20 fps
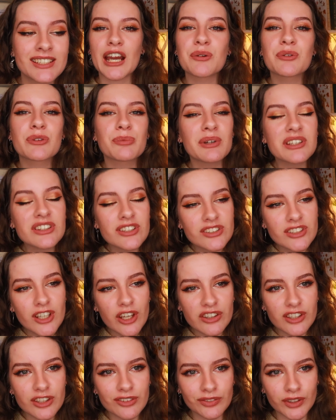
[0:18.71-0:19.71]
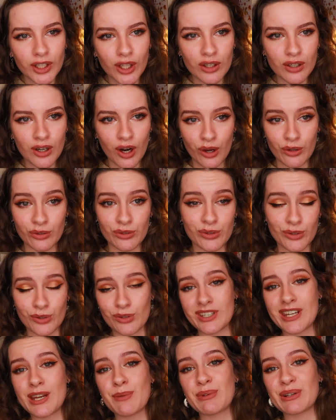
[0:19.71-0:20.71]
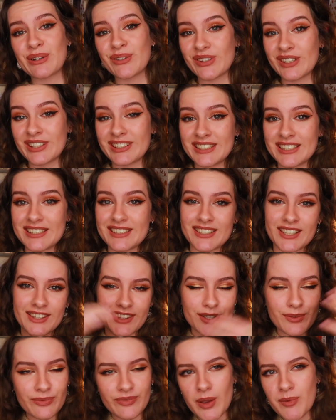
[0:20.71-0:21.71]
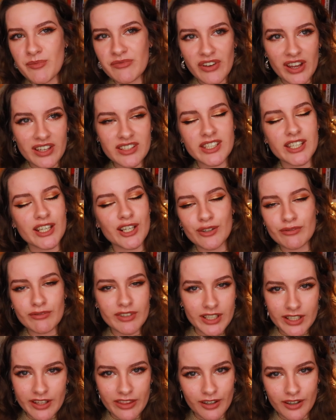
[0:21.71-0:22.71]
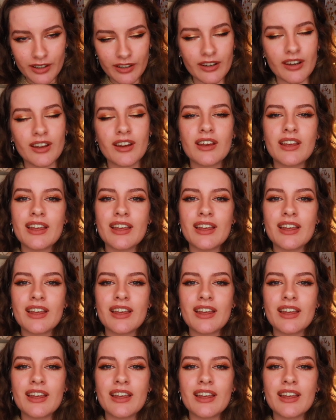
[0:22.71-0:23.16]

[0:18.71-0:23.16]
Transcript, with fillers: I was meant to start this vlog on Sunday because it is the Femme Fan Tale readathon